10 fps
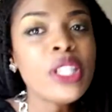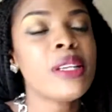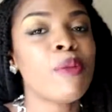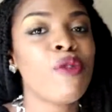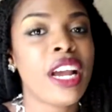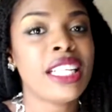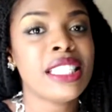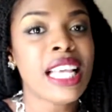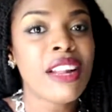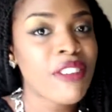with some
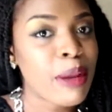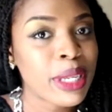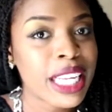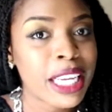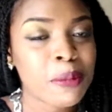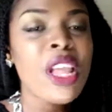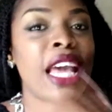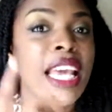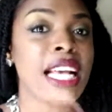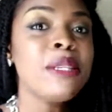friends and family.
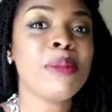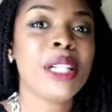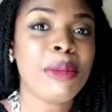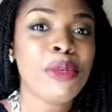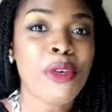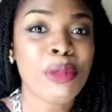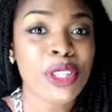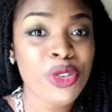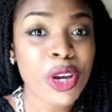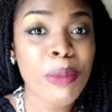Here are some clips from
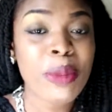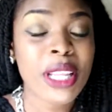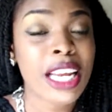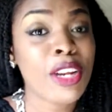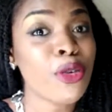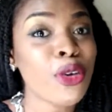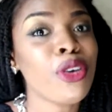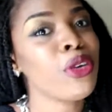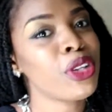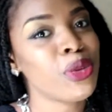the trip that I know
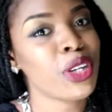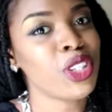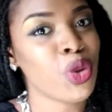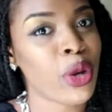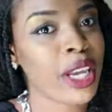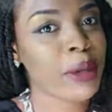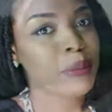you're going to enjoy.